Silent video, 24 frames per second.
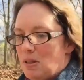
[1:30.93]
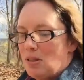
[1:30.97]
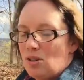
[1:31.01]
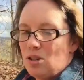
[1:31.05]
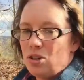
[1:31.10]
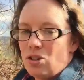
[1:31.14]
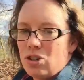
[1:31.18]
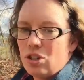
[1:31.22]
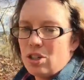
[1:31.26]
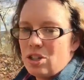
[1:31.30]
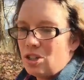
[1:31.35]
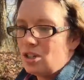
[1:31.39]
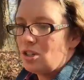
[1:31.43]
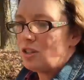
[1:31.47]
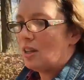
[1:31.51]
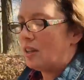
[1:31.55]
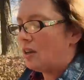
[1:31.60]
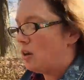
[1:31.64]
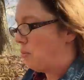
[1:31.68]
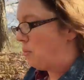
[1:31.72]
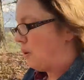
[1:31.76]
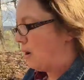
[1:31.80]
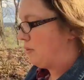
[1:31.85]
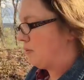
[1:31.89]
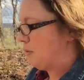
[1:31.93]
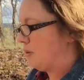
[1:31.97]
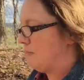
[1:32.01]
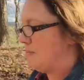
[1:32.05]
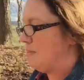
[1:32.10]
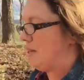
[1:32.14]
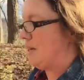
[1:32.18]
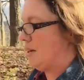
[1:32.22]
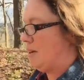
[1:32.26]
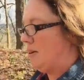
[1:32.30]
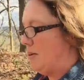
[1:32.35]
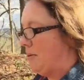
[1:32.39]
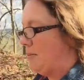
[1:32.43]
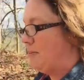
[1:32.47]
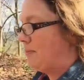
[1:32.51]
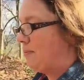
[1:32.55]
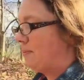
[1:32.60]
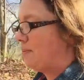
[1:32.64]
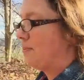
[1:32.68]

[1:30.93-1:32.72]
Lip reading: It's usually just like a one-room deal.